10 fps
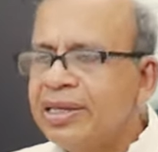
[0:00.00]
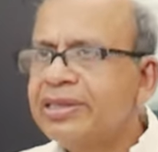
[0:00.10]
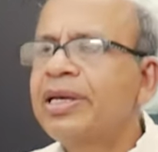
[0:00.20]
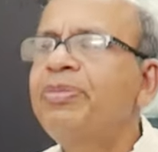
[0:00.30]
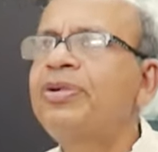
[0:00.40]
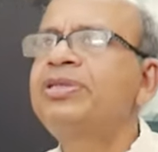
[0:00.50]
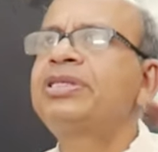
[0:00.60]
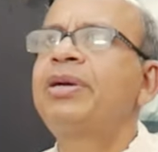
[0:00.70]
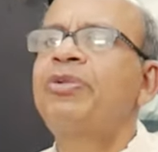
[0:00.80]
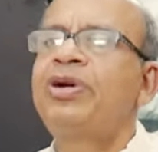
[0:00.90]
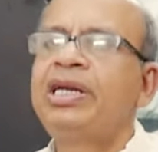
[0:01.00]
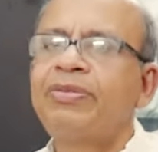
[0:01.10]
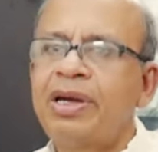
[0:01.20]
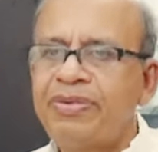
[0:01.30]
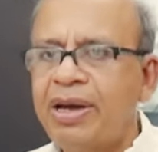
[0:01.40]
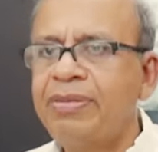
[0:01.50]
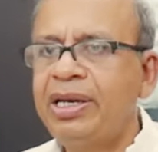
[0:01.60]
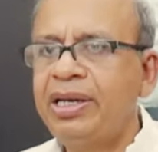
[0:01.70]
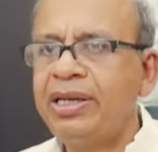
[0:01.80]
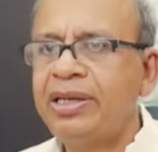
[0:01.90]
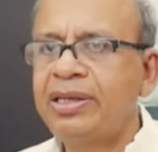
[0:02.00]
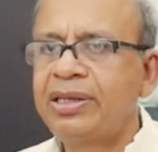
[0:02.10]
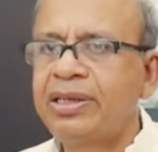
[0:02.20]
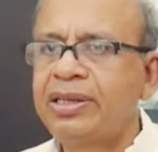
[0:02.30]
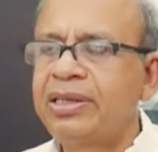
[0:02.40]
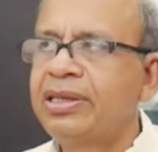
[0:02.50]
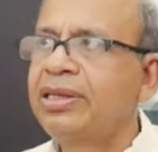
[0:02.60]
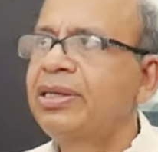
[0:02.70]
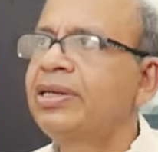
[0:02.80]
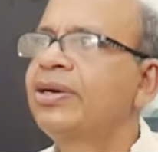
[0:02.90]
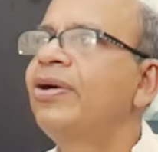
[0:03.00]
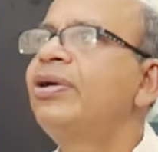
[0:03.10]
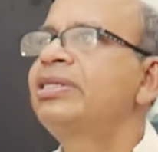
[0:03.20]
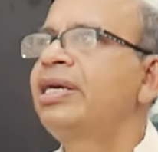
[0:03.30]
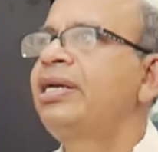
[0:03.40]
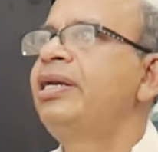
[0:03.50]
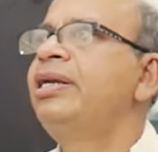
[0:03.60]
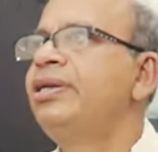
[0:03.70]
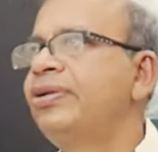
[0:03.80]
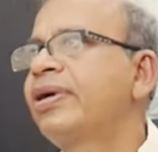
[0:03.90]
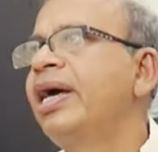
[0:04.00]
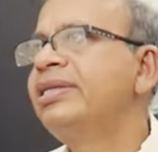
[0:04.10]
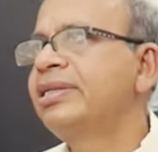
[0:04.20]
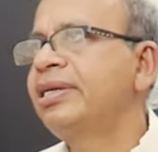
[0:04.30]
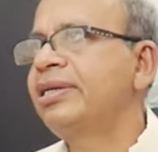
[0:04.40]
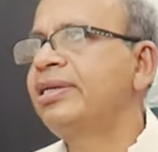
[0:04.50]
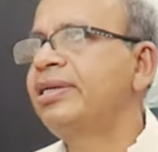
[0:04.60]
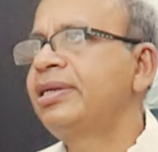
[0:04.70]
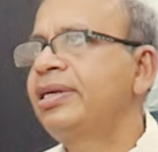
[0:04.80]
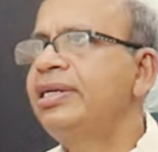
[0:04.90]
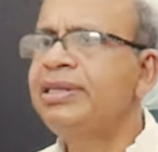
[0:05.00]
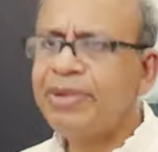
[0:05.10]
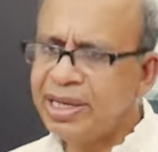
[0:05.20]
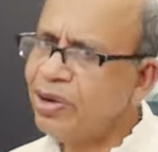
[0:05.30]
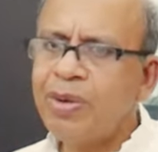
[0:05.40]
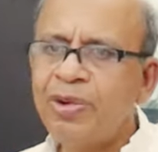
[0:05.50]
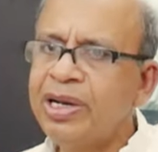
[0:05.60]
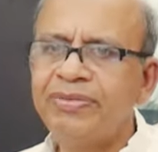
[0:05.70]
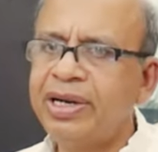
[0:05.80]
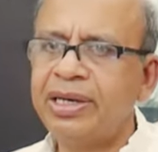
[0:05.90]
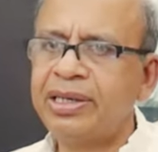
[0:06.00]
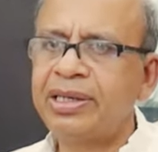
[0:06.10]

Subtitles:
Suppose someone in my family got suddenly into cancer. It's a very common event.